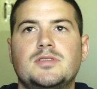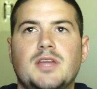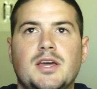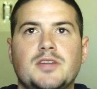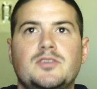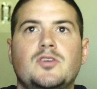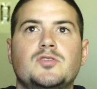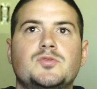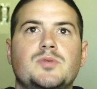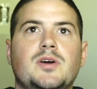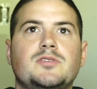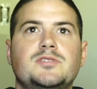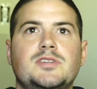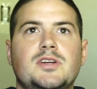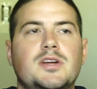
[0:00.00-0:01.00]
The head coach when I
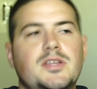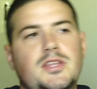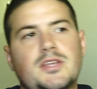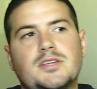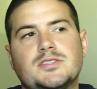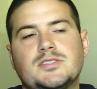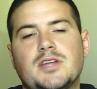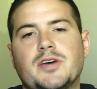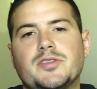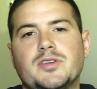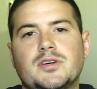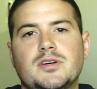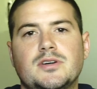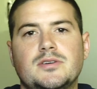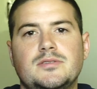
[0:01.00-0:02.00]
was there, I think, is now
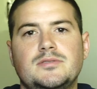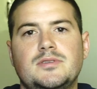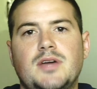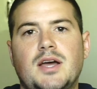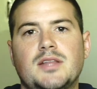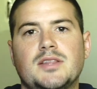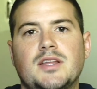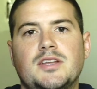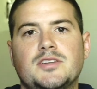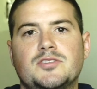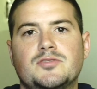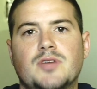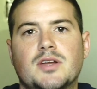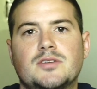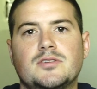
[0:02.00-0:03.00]
the athletic
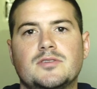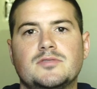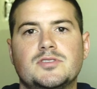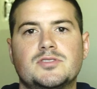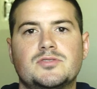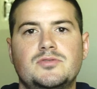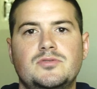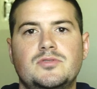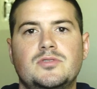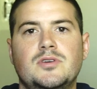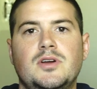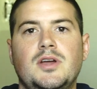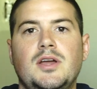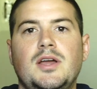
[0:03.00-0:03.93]
director of the school,